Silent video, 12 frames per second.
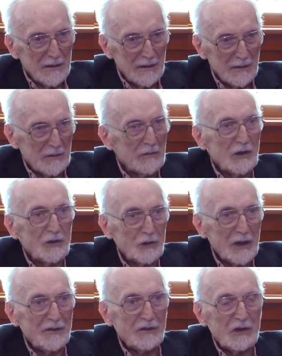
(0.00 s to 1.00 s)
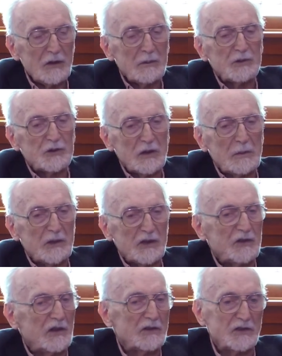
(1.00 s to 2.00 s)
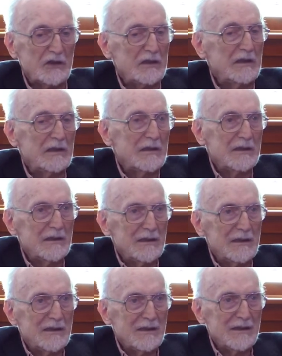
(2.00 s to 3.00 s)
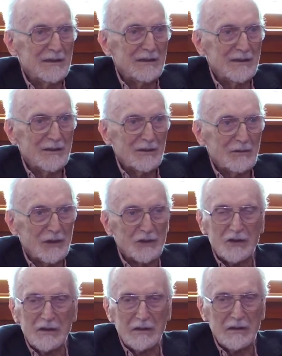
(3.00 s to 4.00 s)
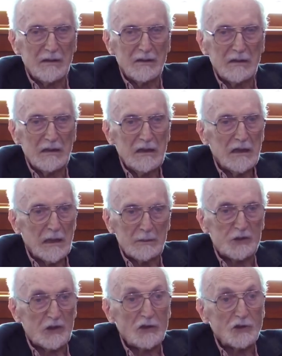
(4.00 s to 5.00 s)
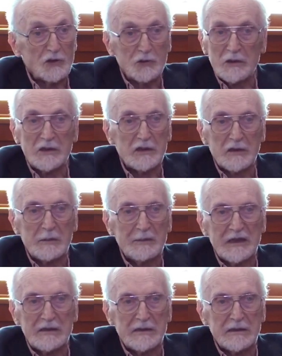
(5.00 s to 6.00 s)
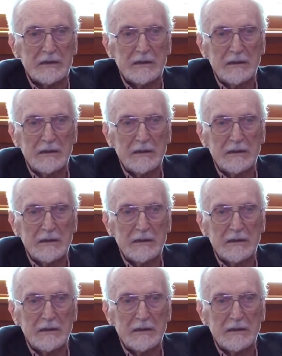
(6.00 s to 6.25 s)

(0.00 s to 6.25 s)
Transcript: uh, once you have an almost complex structure. What uh, obstruction to integrability?